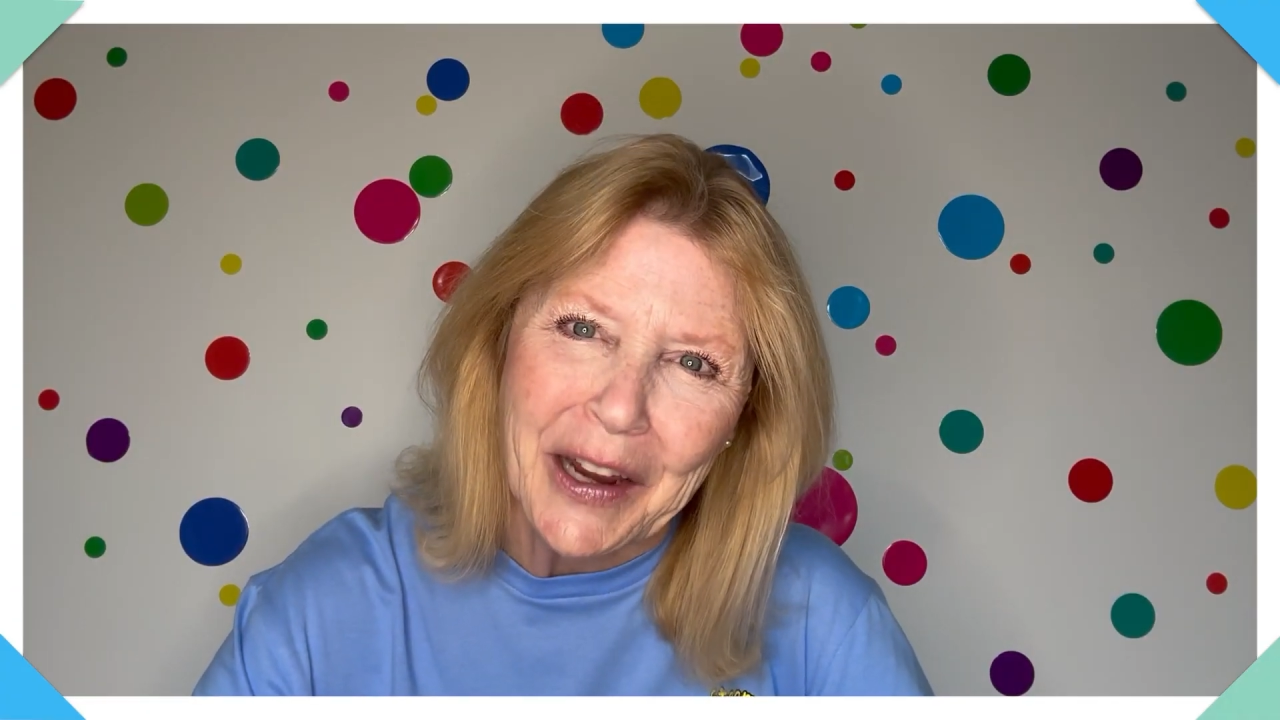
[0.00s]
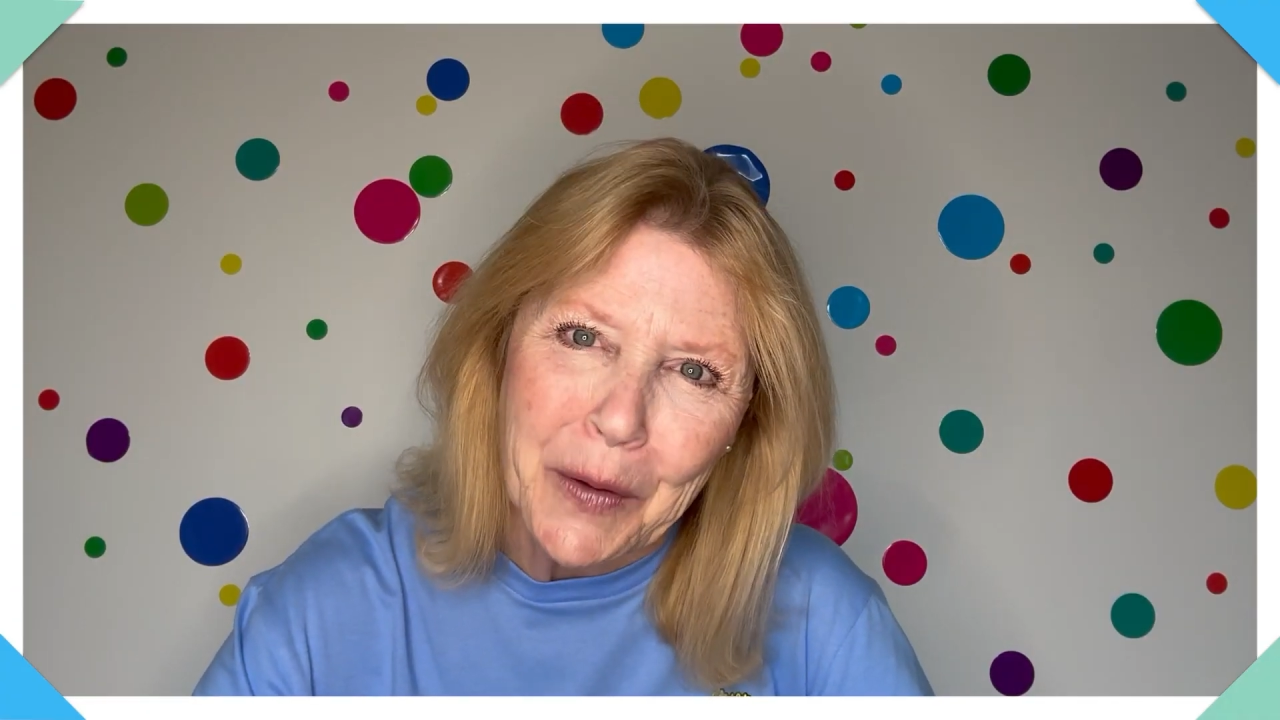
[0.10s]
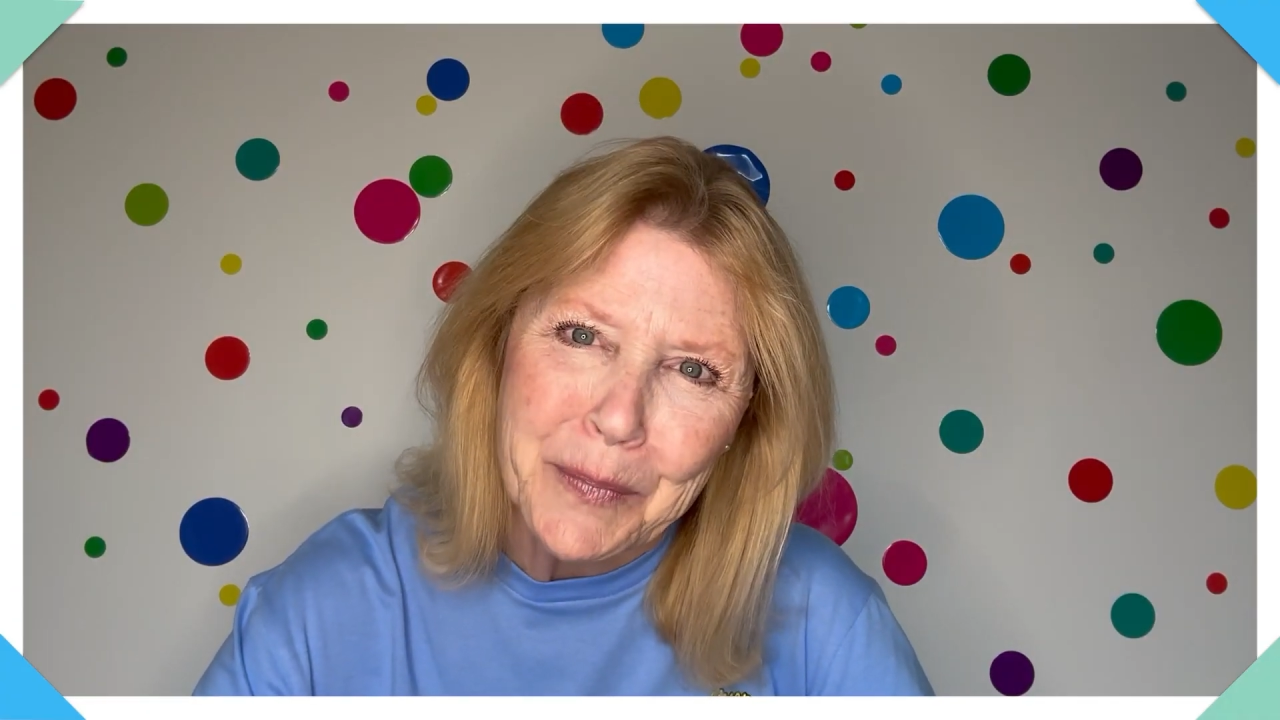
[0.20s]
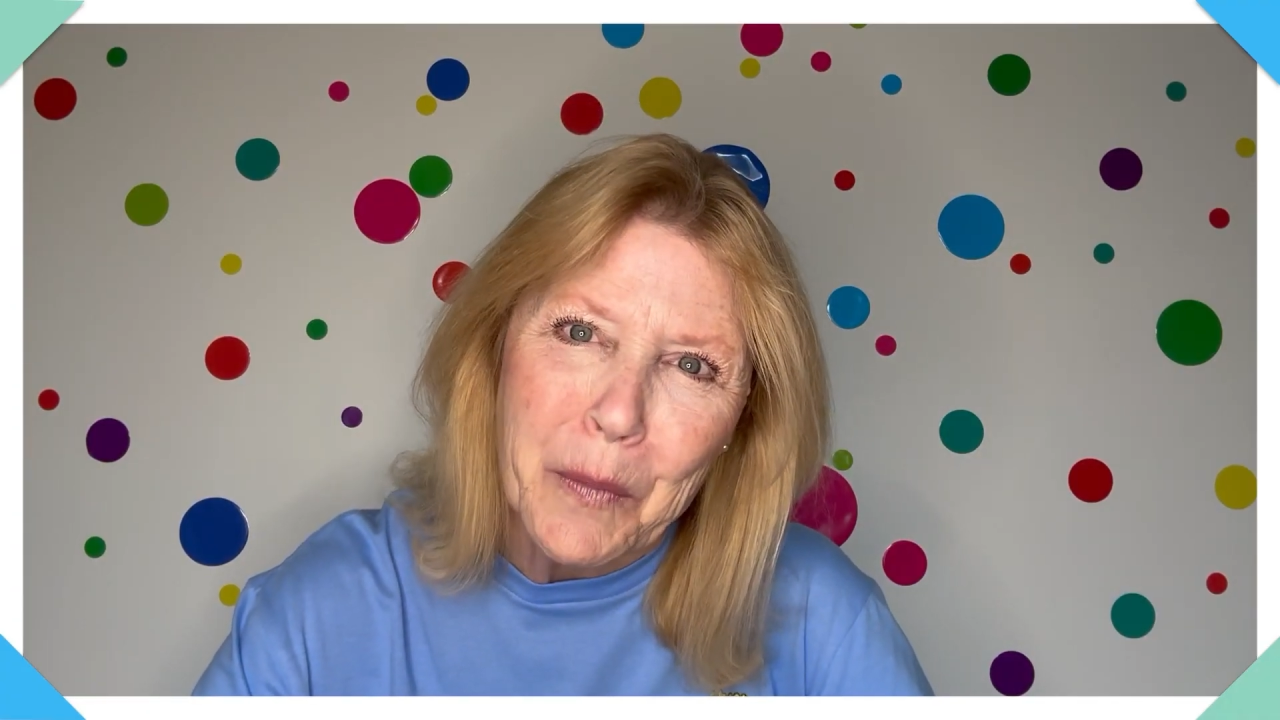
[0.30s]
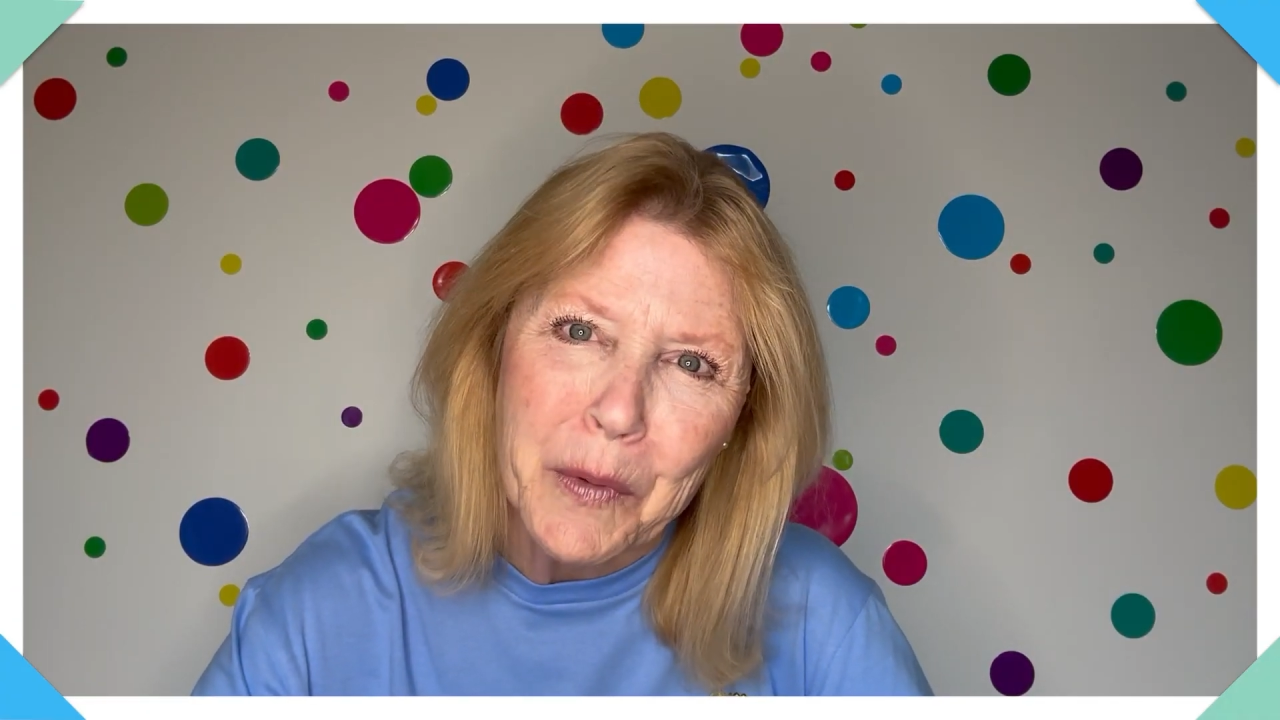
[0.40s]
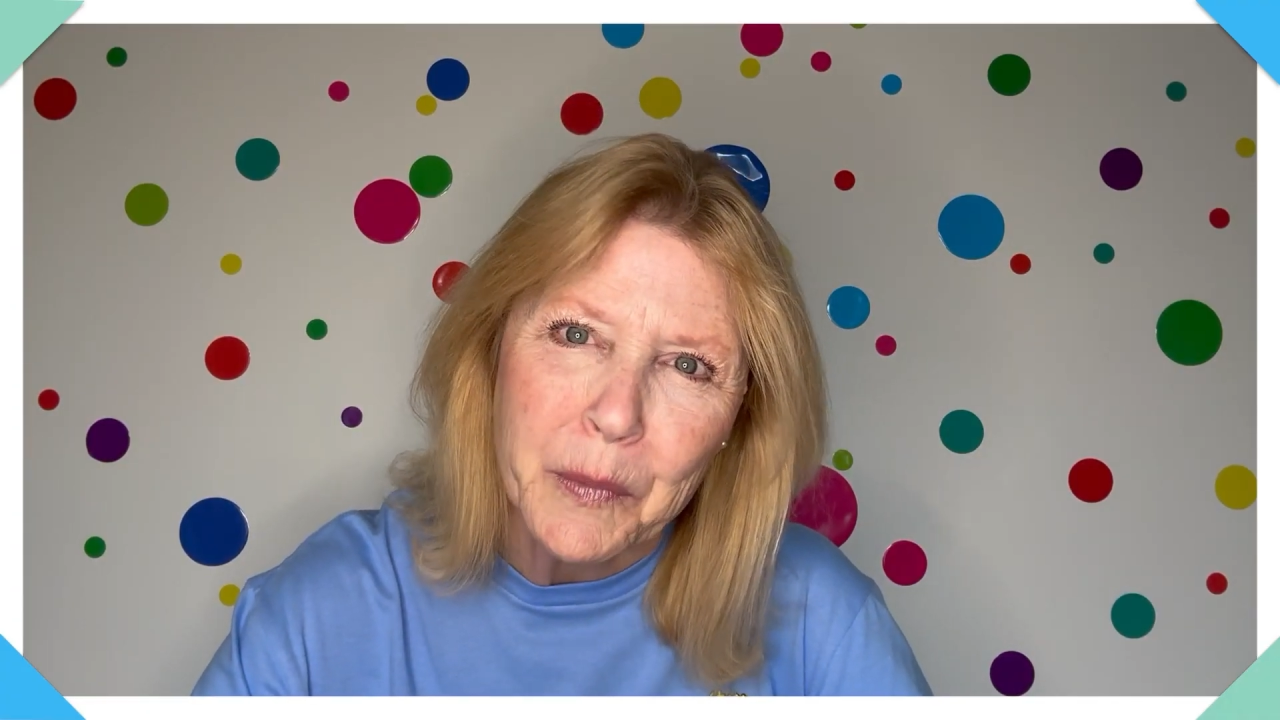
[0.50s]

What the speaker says: our poem